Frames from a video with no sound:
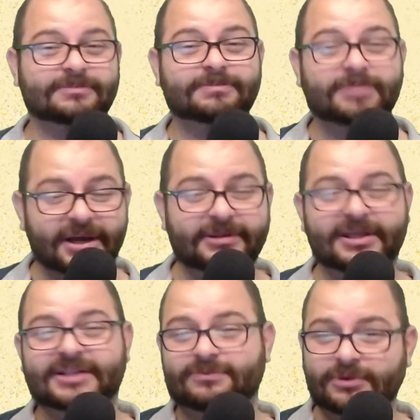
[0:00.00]
but
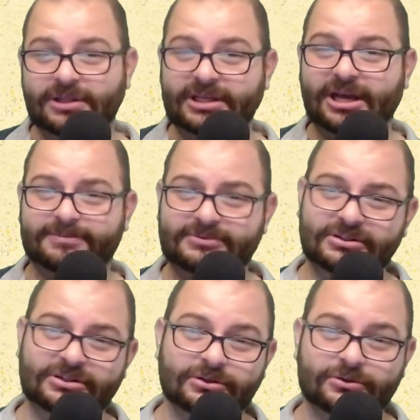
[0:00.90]
it's really up to
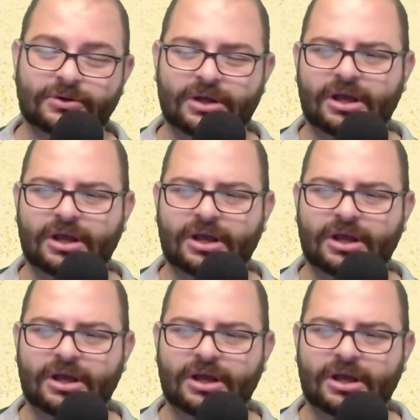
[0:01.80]
you.